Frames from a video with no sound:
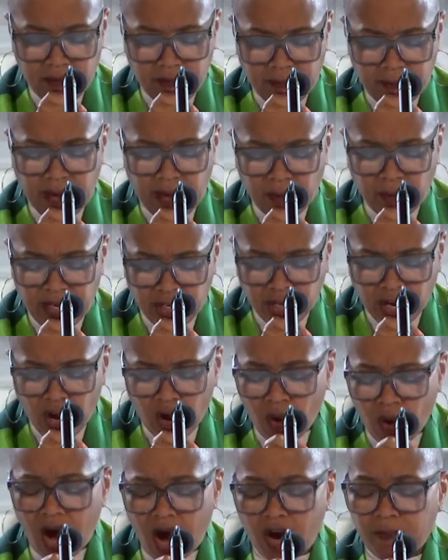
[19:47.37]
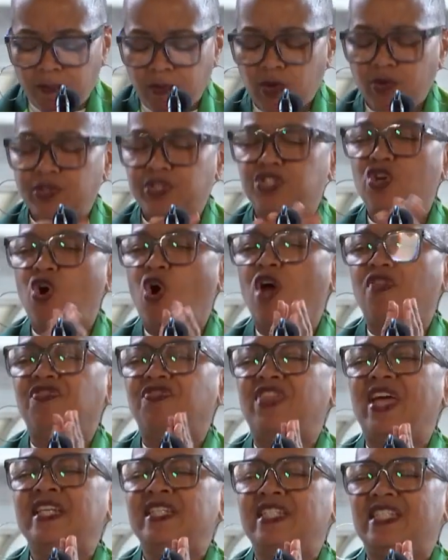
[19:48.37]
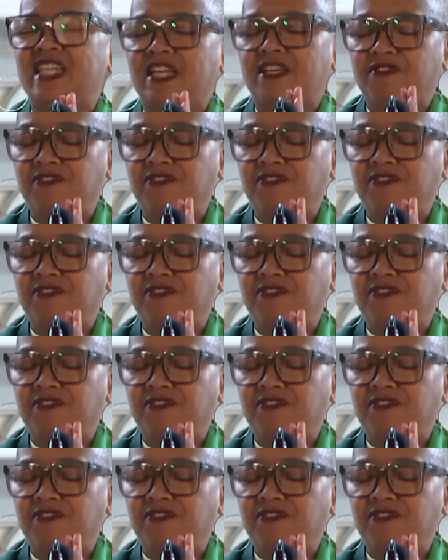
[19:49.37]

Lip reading: May we know our most authentic